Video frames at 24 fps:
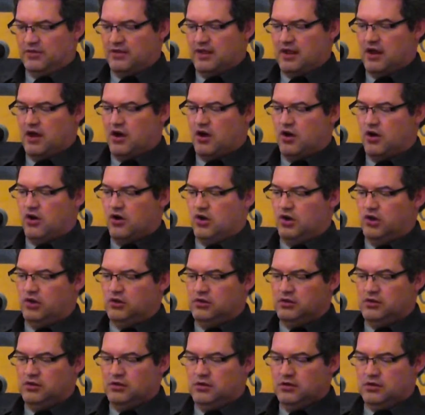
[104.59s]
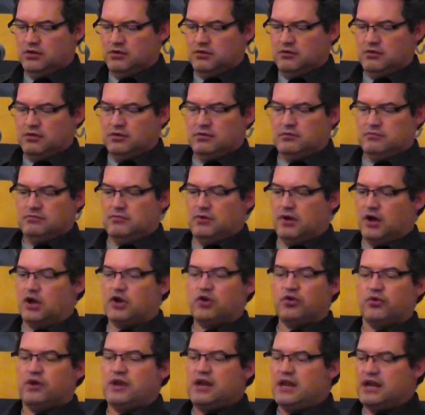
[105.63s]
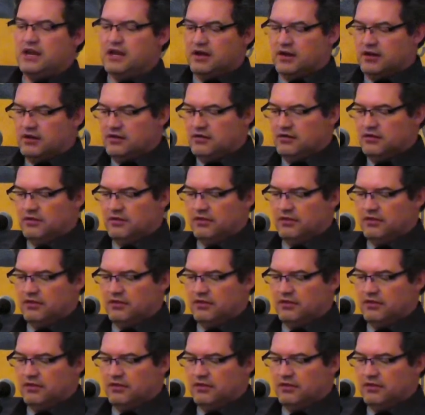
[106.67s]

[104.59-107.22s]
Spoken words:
they all agreed.